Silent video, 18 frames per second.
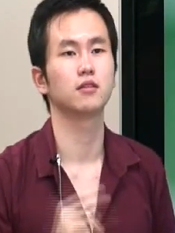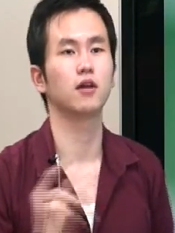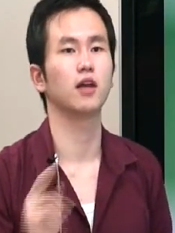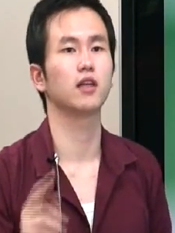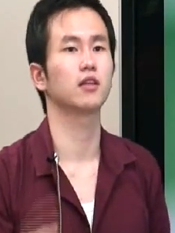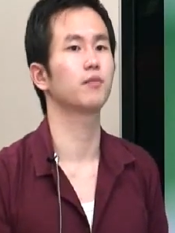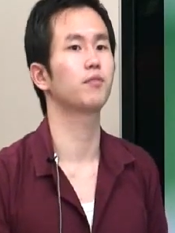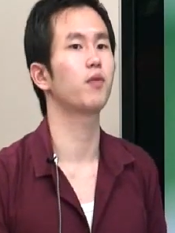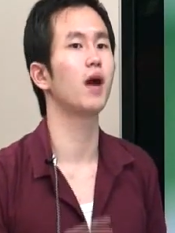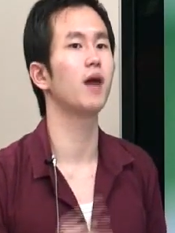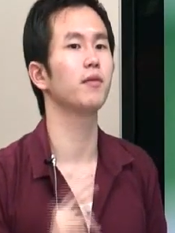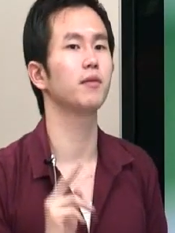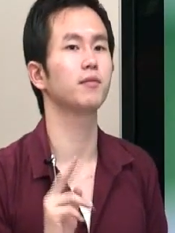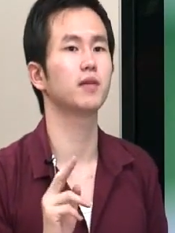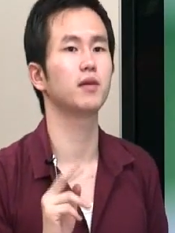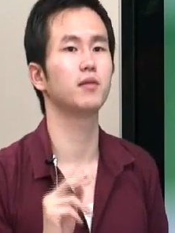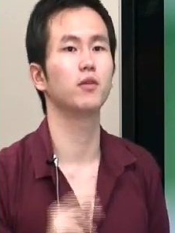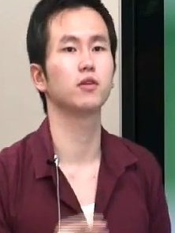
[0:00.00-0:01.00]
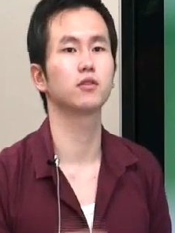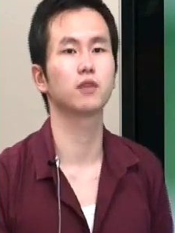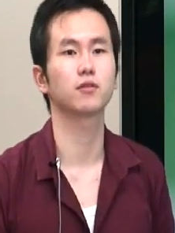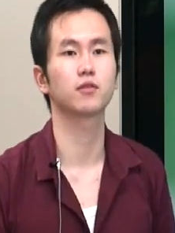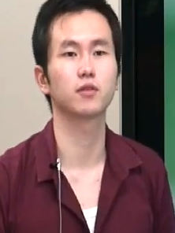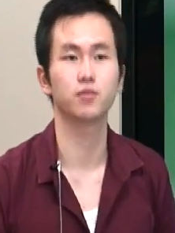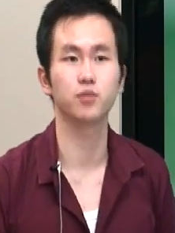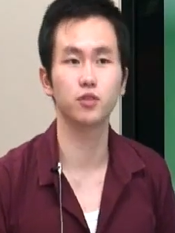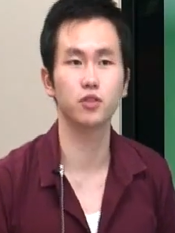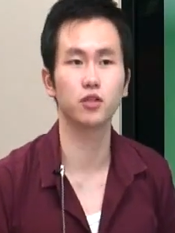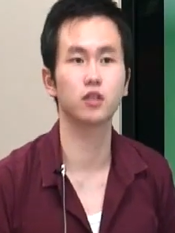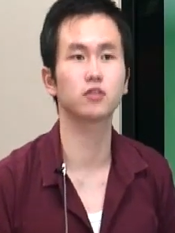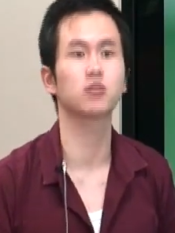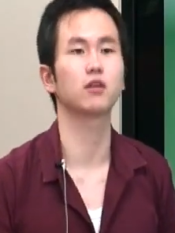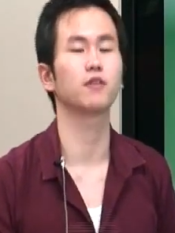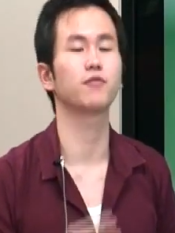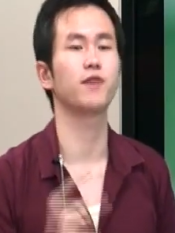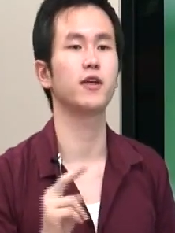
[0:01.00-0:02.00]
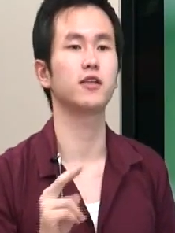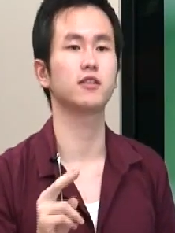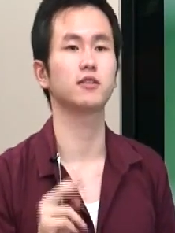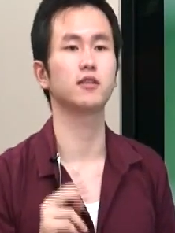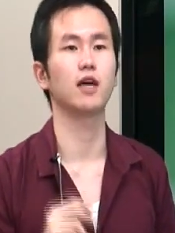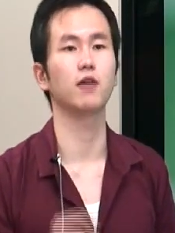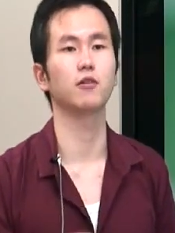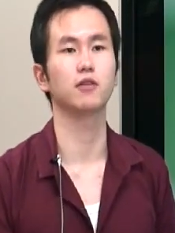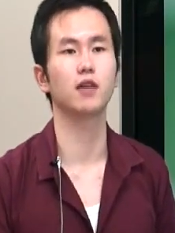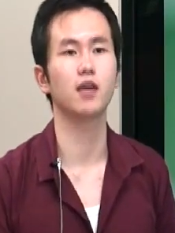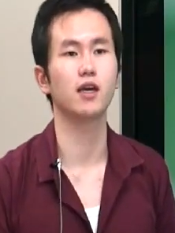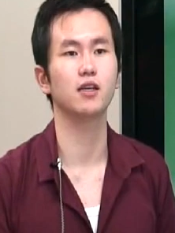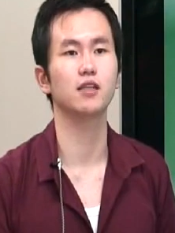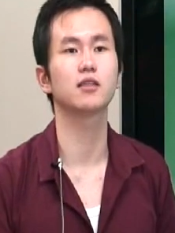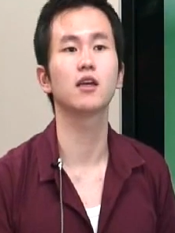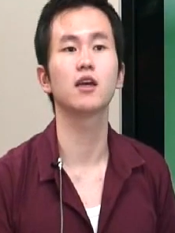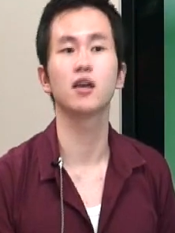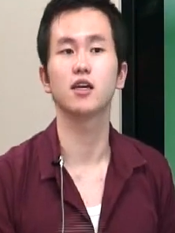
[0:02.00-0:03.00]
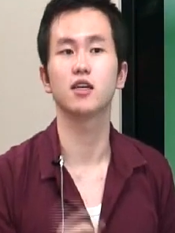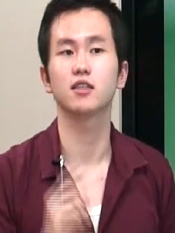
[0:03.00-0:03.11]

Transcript: The other problem that most of computers are facing nowadays